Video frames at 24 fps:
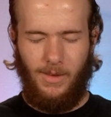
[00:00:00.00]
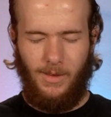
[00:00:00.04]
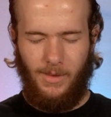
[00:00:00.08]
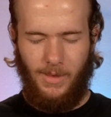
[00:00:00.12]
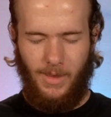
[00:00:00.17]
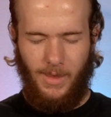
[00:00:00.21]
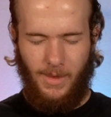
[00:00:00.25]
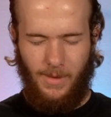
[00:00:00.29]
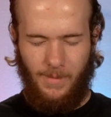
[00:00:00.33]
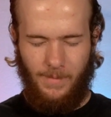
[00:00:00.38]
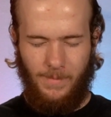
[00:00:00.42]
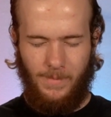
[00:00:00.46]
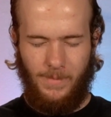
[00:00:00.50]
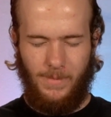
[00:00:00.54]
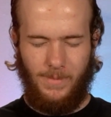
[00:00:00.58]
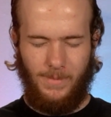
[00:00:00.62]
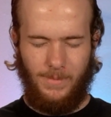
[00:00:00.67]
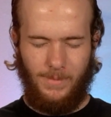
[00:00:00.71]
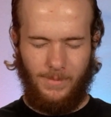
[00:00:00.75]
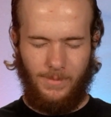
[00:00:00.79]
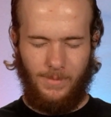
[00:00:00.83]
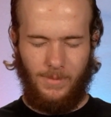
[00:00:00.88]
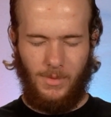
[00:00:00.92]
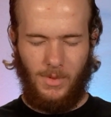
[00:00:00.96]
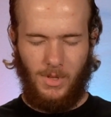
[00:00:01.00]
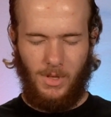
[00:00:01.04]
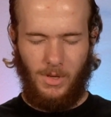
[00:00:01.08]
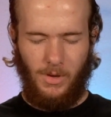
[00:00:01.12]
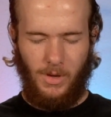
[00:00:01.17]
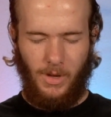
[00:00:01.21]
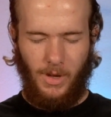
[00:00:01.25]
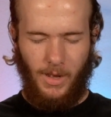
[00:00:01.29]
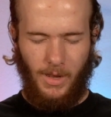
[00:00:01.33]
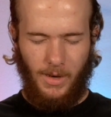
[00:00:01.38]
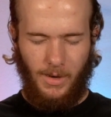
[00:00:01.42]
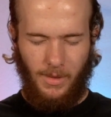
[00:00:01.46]
yeah, dear
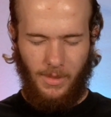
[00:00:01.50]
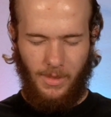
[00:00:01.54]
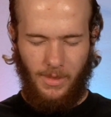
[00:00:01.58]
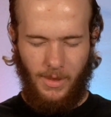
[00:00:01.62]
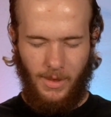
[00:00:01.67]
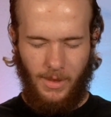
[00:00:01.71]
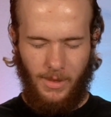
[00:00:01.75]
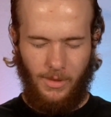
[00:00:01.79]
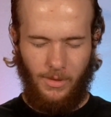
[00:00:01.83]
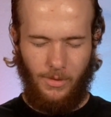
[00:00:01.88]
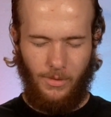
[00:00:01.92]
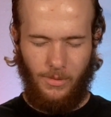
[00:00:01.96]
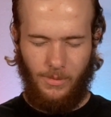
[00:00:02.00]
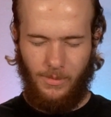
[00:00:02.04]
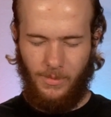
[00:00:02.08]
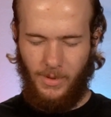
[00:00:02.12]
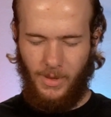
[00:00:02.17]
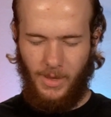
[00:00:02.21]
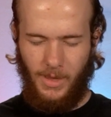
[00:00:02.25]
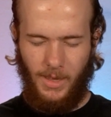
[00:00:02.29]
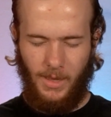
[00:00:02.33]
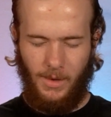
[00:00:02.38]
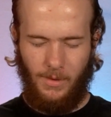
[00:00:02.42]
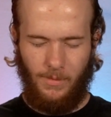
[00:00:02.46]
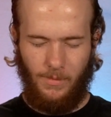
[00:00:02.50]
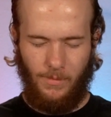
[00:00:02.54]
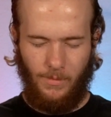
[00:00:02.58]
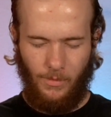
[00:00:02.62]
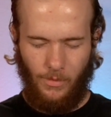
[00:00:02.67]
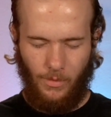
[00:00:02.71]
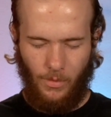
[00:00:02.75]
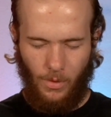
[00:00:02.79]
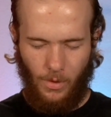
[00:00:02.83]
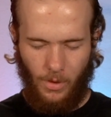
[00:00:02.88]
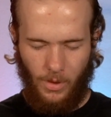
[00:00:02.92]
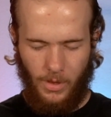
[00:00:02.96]
God, I thank you again
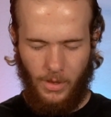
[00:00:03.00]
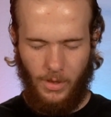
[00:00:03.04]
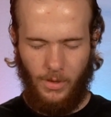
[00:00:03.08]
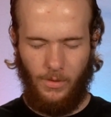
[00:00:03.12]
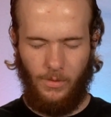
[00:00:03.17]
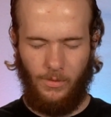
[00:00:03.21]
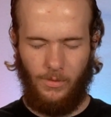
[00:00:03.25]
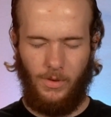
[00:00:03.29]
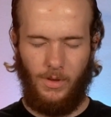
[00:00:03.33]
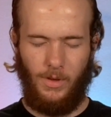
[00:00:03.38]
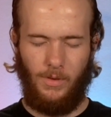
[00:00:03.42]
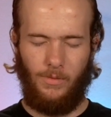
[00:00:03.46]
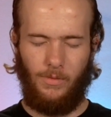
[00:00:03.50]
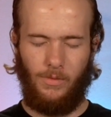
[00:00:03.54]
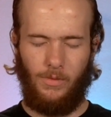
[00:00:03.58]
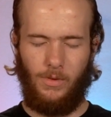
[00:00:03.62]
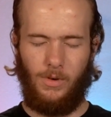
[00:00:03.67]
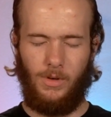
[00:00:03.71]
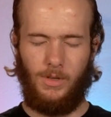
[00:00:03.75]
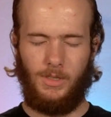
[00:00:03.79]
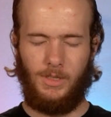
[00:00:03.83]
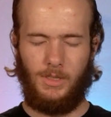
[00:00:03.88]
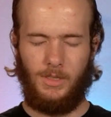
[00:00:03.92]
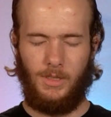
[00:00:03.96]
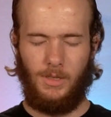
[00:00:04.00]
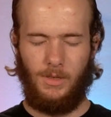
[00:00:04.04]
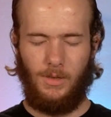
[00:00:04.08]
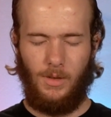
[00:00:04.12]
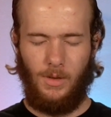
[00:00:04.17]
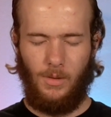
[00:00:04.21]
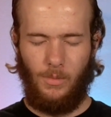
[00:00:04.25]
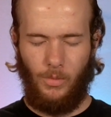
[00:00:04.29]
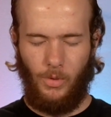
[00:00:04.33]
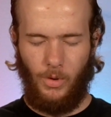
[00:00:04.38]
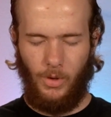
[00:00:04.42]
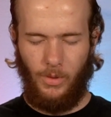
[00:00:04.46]
for all that you've done for us.
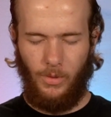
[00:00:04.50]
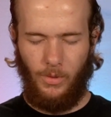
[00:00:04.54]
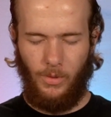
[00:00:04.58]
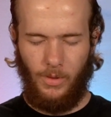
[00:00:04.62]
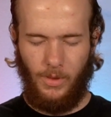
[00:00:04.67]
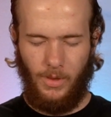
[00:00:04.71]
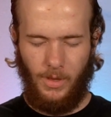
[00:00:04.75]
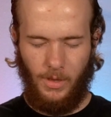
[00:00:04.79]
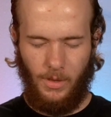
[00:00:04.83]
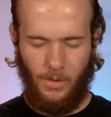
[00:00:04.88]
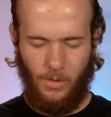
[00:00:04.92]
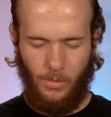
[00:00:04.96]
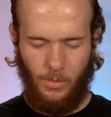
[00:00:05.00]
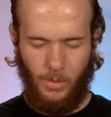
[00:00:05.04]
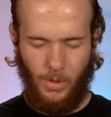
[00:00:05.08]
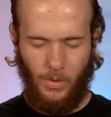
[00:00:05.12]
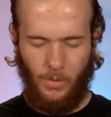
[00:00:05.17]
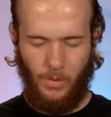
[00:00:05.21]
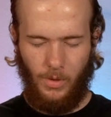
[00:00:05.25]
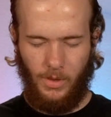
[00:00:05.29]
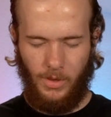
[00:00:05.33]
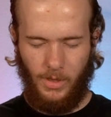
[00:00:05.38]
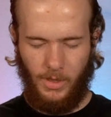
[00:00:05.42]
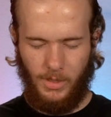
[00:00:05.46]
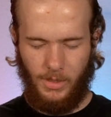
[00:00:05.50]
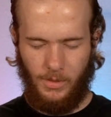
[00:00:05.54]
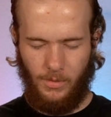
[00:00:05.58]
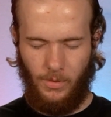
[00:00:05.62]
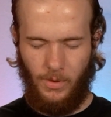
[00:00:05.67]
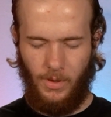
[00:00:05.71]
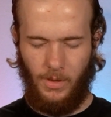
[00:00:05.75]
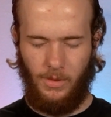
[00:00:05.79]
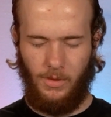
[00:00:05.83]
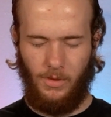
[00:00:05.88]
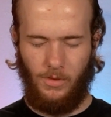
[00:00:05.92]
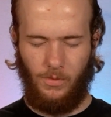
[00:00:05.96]
Pray, Lord, that you be with us
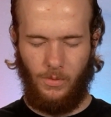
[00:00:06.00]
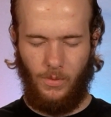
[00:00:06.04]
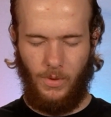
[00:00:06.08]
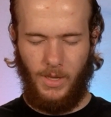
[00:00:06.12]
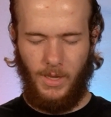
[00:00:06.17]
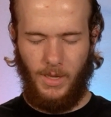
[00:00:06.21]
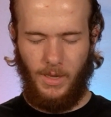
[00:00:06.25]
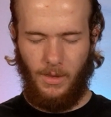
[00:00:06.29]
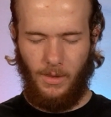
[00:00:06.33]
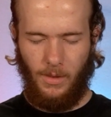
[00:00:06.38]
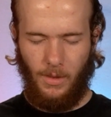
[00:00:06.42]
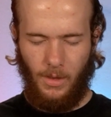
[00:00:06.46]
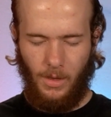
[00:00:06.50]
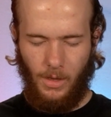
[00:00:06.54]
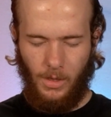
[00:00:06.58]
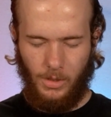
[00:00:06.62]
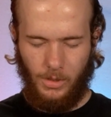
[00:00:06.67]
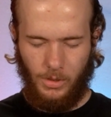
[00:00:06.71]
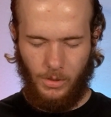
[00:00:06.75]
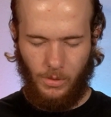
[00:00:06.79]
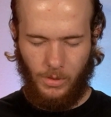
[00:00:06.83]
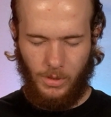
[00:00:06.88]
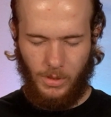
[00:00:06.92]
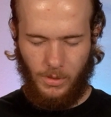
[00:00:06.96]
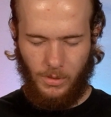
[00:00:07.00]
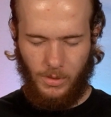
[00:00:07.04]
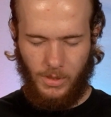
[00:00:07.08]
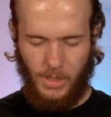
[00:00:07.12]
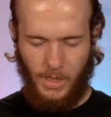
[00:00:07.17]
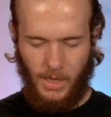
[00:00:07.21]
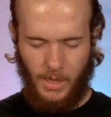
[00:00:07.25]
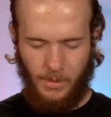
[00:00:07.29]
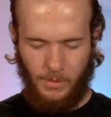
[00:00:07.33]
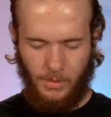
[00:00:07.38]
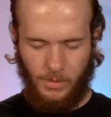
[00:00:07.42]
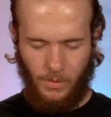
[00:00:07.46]
throughout this week. Show us those
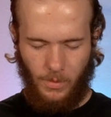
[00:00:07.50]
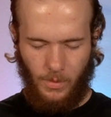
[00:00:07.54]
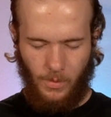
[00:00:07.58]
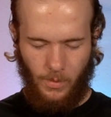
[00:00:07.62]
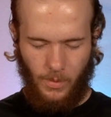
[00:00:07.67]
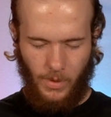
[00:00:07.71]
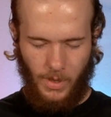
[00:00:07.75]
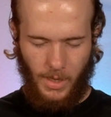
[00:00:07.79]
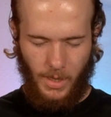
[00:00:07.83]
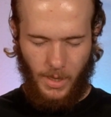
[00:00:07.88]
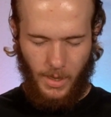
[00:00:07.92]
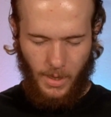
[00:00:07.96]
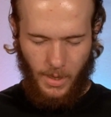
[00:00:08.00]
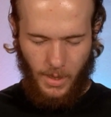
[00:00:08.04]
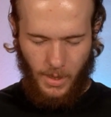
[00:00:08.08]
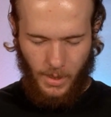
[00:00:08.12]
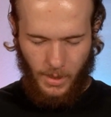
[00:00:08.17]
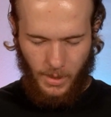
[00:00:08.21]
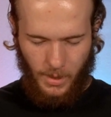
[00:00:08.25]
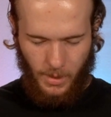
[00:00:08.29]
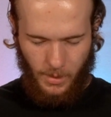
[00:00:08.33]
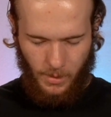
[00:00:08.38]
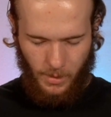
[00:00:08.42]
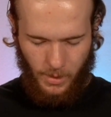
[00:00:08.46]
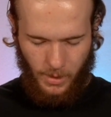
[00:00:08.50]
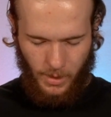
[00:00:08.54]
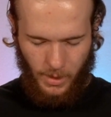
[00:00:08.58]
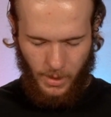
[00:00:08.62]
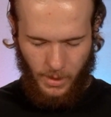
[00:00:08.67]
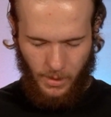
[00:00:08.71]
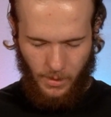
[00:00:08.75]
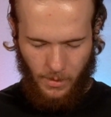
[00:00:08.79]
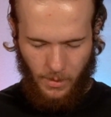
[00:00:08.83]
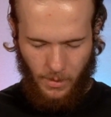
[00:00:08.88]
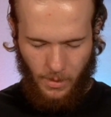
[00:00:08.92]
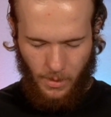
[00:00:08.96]
times when we
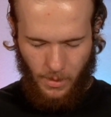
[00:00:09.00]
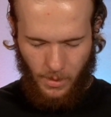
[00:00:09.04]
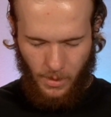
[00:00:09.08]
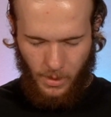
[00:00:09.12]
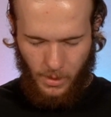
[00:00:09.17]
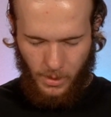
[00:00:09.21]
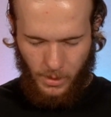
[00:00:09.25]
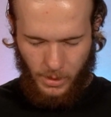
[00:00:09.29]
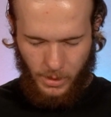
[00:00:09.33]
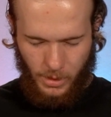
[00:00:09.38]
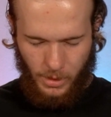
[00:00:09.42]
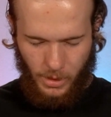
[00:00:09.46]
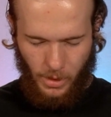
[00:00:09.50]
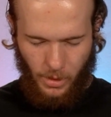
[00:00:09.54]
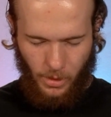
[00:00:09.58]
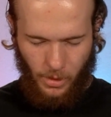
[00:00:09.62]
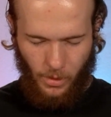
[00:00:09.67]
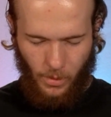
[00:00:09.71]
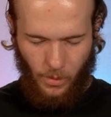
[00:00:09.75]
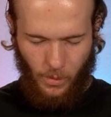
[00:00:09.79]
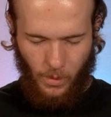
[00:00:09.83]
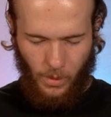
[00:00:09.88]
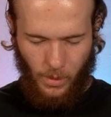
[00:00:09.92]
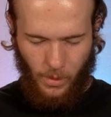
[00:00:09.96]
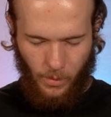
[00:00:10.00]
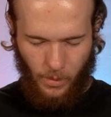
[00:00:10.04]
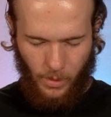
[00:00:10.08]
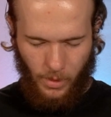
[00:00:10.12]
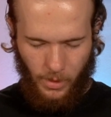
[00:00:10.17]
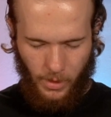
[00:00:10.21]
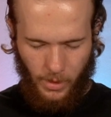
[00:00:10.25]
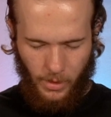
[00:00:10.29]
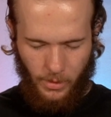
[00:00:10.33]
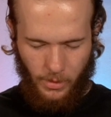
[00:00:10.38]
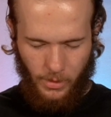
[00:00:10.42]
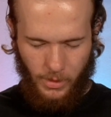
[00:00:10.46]
can share your word with
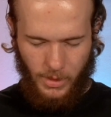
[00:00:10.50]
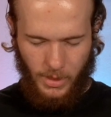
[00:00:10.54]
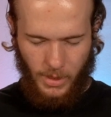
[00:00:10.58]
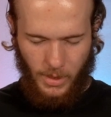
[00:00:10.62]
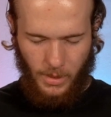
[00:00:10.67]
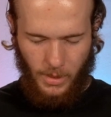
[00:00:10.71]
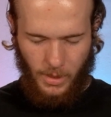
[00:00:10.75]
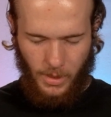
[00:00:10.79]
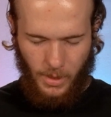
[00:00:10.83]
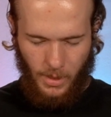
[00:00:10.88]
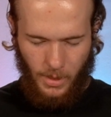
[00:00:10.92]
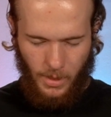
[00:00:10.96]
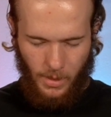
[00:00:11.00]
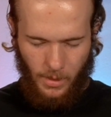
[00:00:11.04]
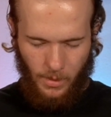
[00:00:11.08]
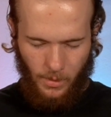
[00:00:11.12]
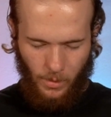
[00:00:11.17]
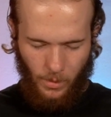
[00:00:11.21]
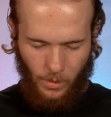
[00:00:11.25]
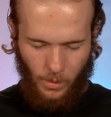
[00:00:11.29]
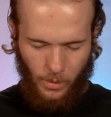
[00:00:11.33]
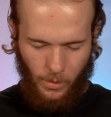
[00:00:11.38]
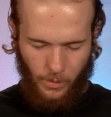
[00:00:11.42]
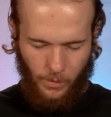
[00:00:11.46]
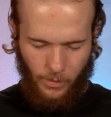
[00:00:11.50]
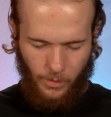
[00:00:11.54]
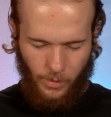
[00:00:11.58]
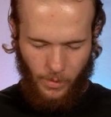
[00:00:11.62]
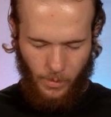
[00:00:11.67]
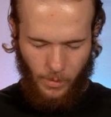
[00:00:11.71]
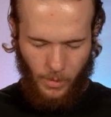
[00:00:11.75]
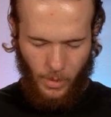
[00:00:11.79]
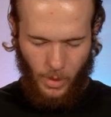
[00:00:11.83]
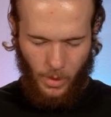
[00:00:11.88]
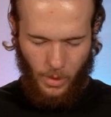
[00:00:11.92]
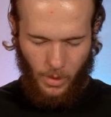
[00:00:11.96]
others and learn
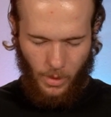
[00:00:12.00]
from